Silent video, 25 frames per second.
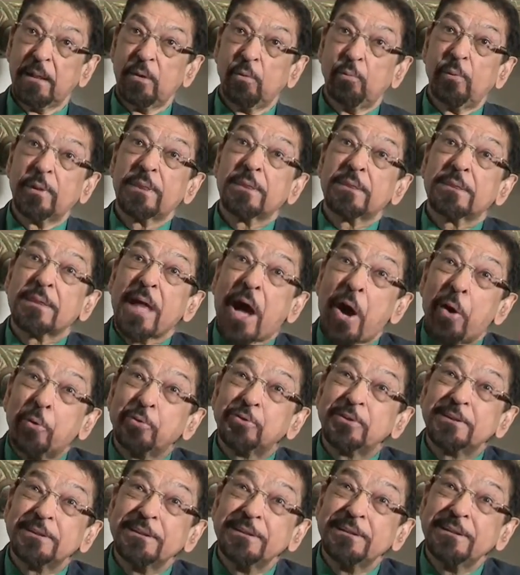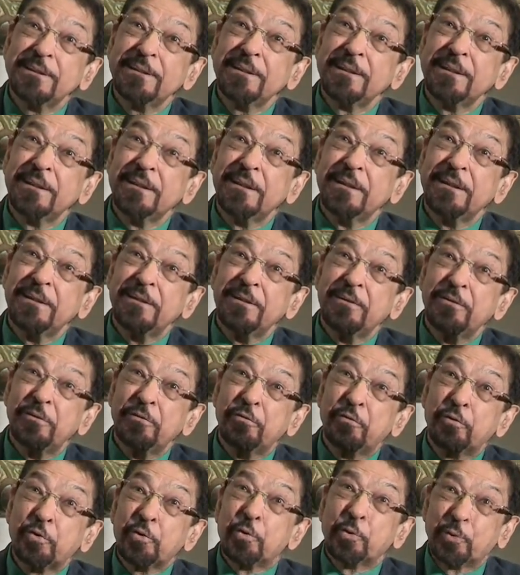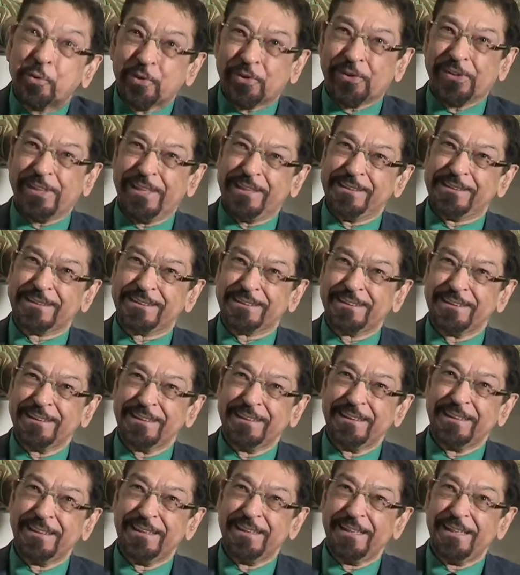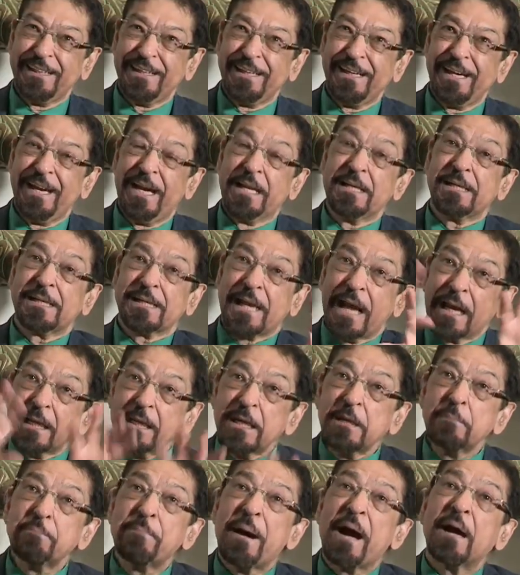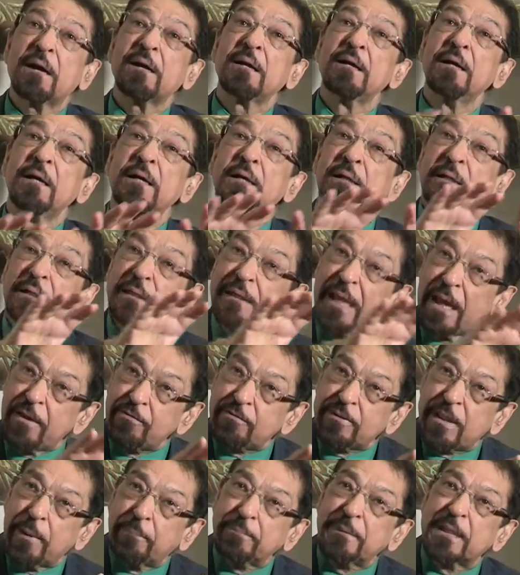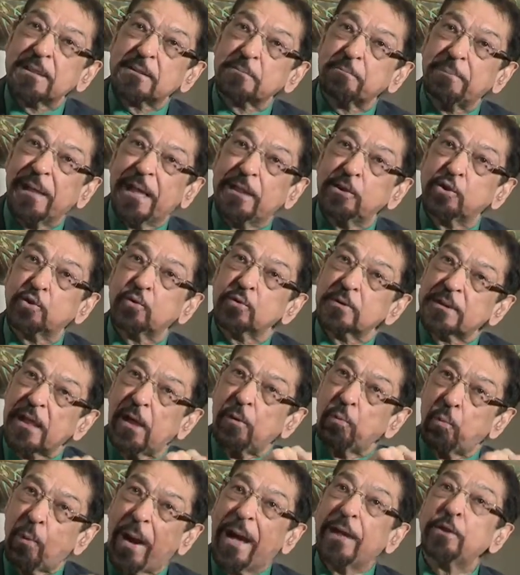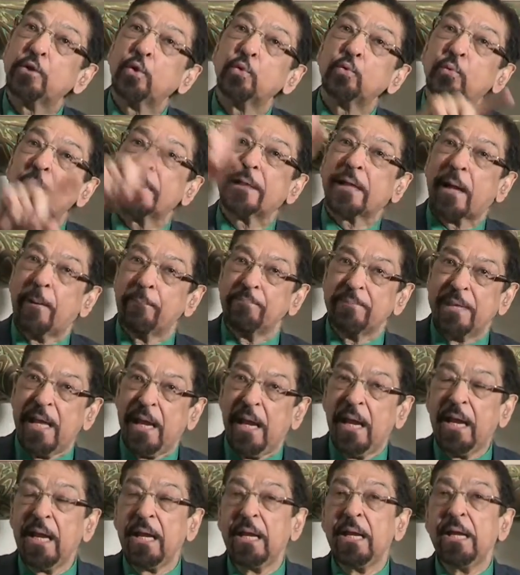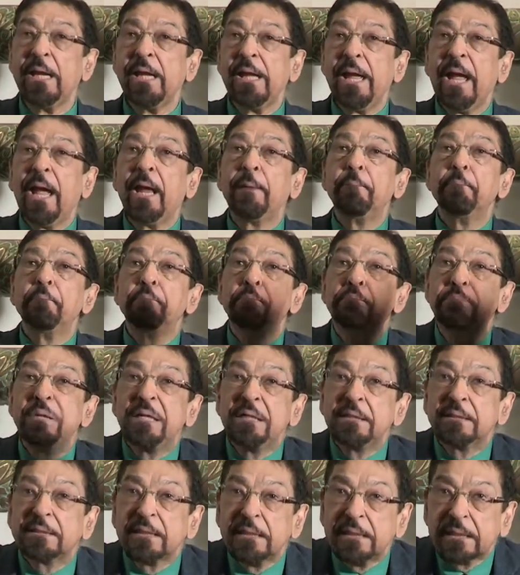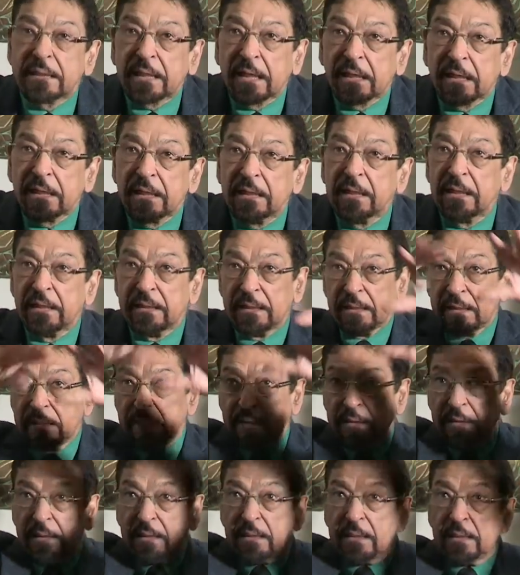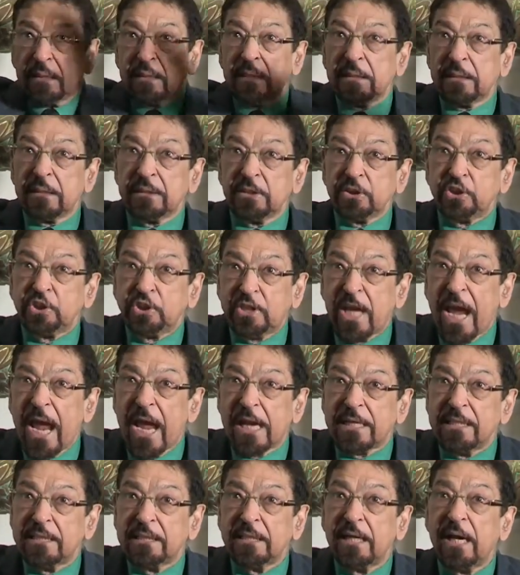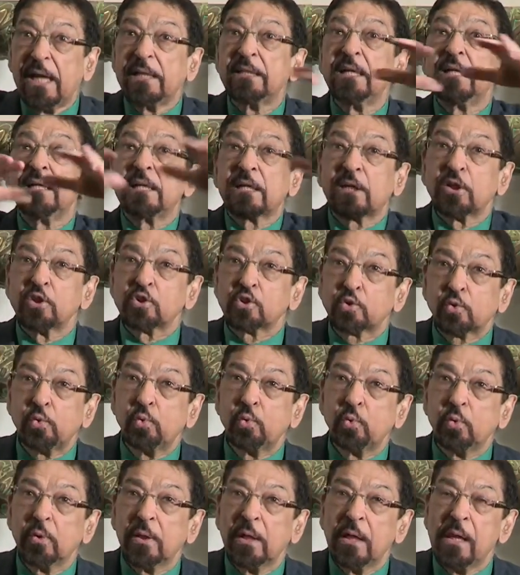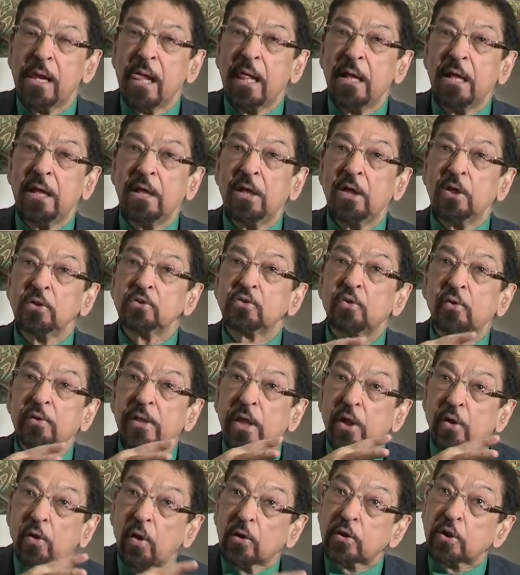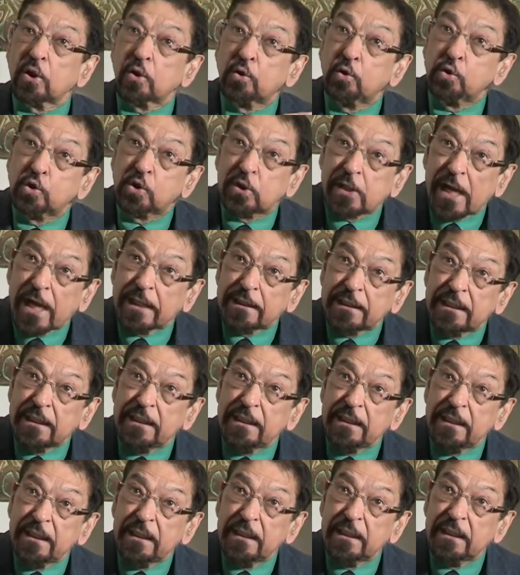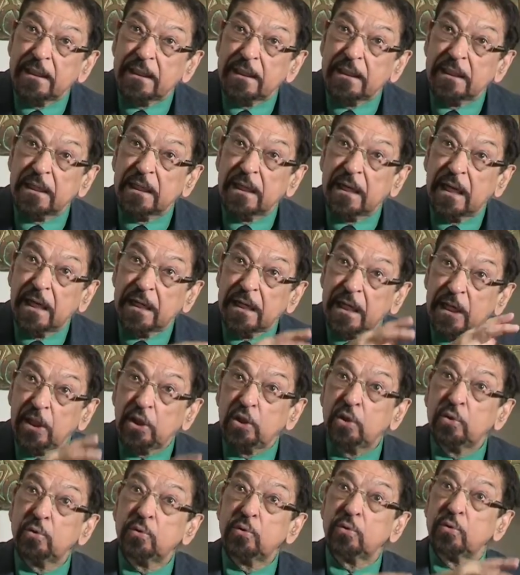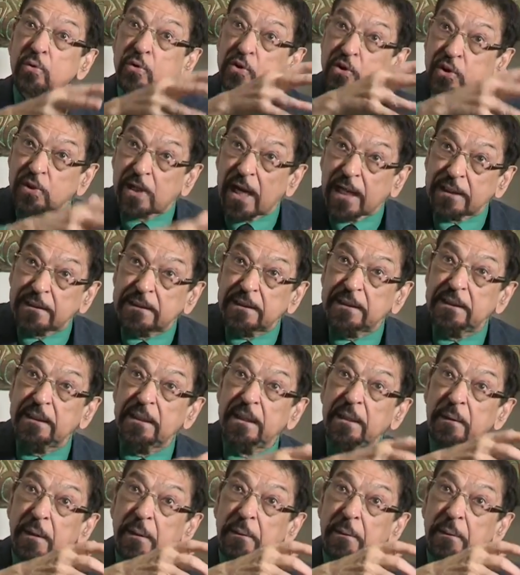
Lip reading: with 1,000 fruit trees. And Kallenbach gave them this place to say, why don't we come there and build a little shed and a little school? So they got a Gujarati, a Hindu Gujarati